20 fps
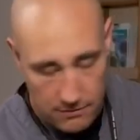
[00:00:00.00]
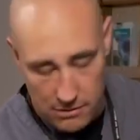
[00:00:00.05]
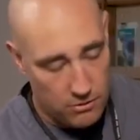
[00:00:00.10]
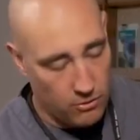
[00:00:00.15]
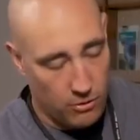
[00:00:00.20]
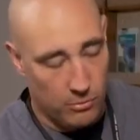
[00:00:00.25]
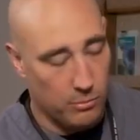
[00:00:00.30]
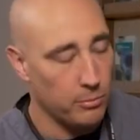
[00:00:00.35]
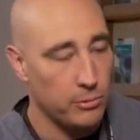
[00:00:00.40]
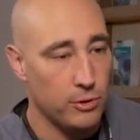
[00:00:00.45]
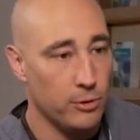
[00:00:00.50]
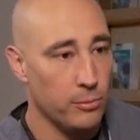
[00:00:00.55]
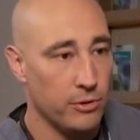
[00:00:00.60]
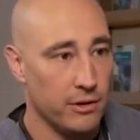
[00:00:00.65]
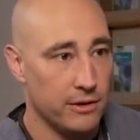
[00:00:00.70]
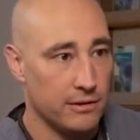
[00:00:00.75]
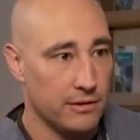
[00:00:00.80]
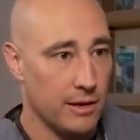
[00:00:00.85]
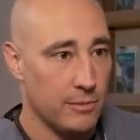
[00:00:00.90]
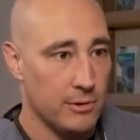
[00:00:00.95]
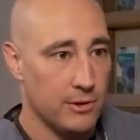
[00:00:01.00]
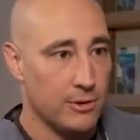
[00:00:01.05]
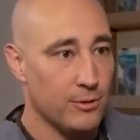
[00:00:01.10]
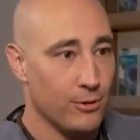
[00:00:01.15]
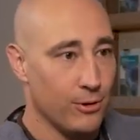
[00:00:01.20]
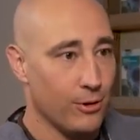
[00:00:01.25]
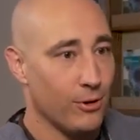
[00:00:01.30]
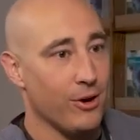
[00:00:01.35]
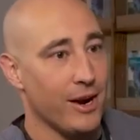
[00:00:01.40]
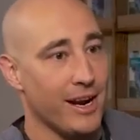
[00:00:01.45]
Normal pupil exam, you're
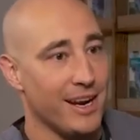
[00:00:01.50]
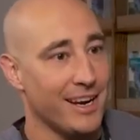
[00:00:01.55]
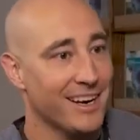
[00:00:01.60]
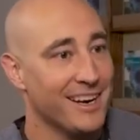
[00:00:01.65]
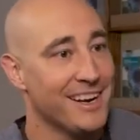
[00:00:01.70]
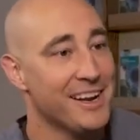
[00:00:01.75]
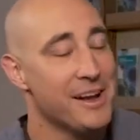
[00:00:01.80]
doing great.